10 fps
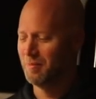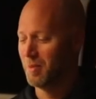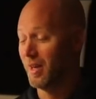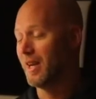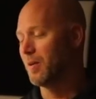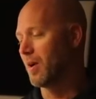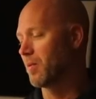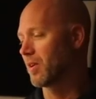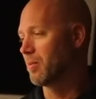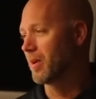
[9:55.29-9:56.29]
But anyway,
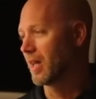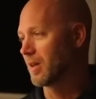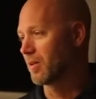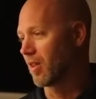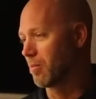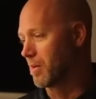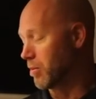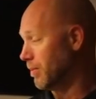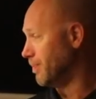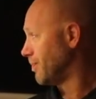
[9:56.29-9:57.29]
we're gonna be out there with other people,
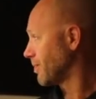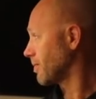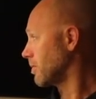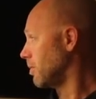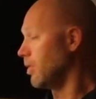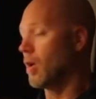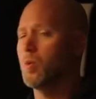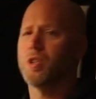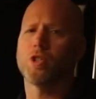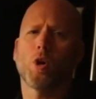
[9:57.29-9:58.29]

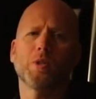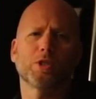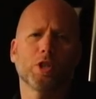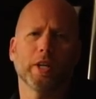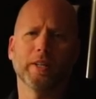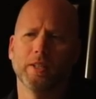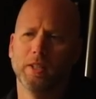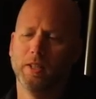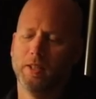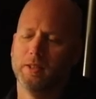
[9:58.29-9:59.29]
which Sounds is always good.
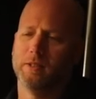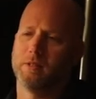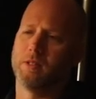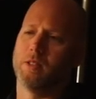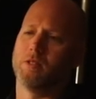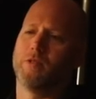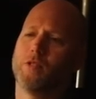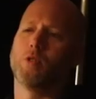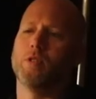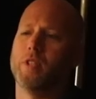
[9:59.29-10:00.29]
Because if you
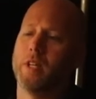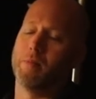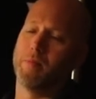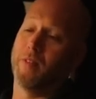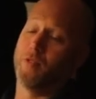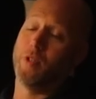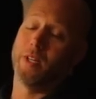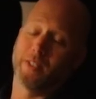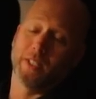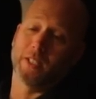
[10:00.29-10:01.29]
need if you need
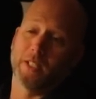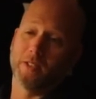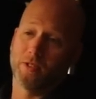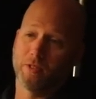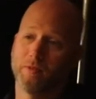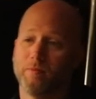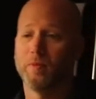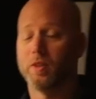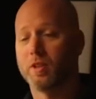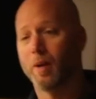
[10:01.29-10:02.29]
assistance,
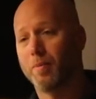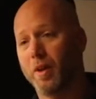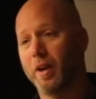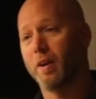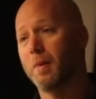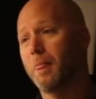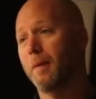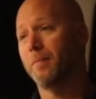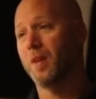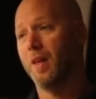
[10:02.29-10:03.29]
there's help there,
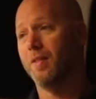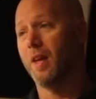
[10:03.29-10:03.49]
and